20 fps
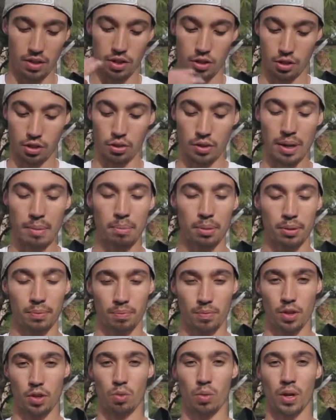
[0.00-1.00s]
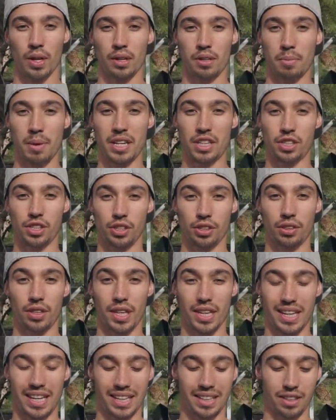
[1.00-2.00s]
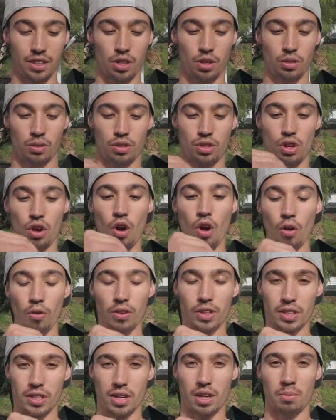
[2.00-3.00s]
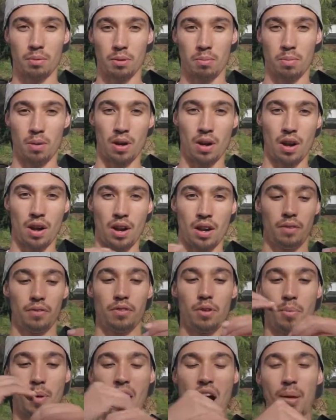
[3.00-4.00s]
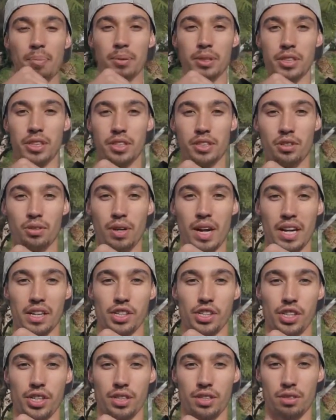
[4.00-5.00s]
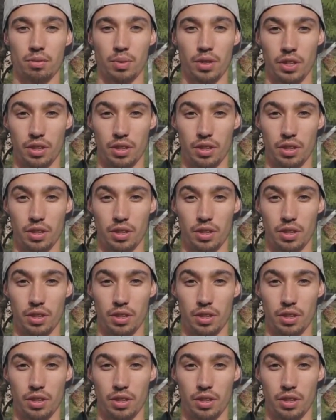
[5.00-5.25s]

Your grip, you wanted to make sure that it goes over the top of the bar from opposite directions. When